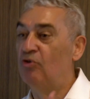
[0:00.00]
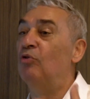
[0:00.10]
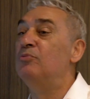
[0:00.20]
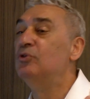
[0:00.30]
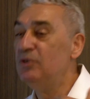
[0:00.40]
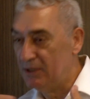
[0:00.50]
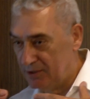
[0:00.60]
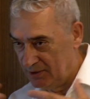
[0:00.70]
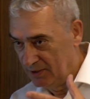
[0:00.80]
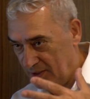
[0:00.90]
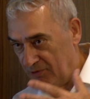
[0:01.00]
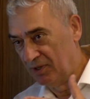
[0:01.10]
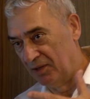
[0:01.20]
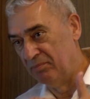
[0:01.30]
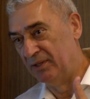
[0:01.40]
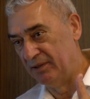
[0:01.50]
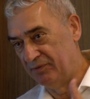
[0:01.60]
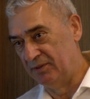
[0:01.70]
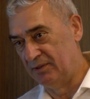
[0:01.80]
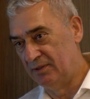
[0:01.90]
or community, how can
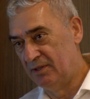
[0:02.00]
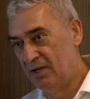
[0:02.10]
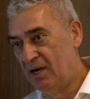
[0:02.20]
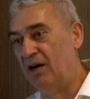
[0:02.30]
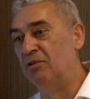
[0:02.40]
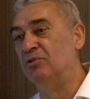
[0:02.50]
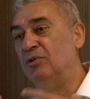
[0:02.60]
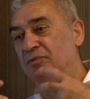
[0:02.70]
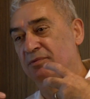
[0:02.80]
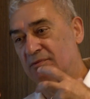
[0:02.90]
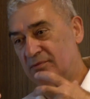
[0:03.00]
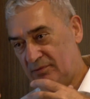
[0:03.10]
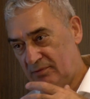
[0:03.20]
benefit out of